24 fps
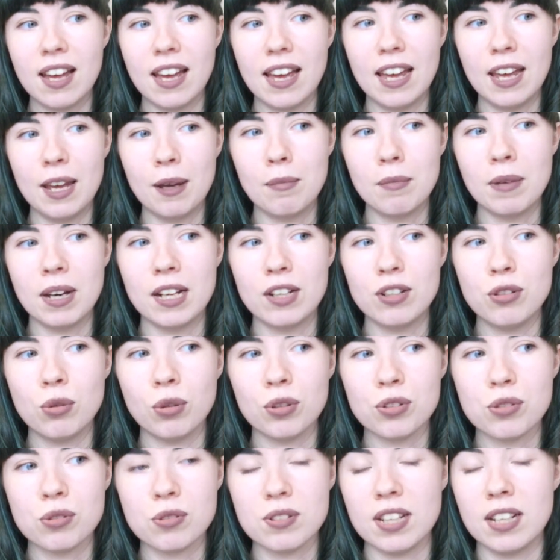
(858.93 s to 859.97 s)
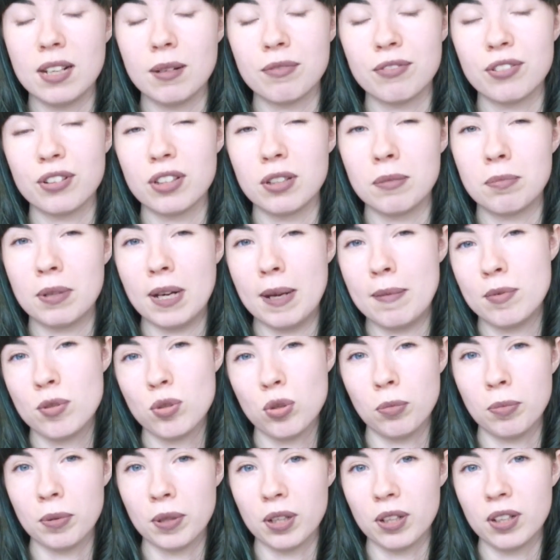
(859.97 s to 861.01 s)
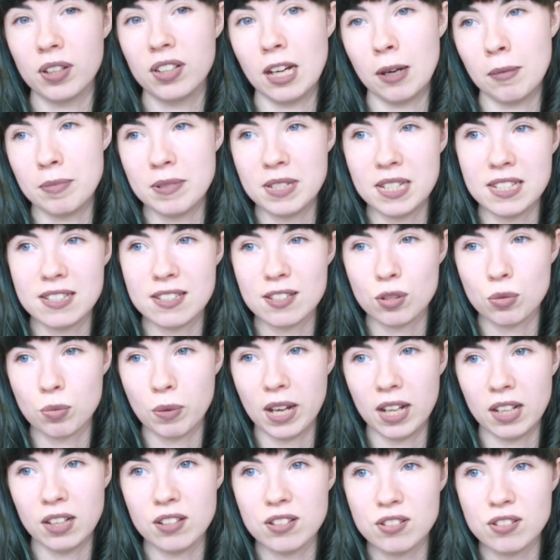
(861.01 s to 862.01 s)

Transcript: and you also sign up for the Preptober updates as well.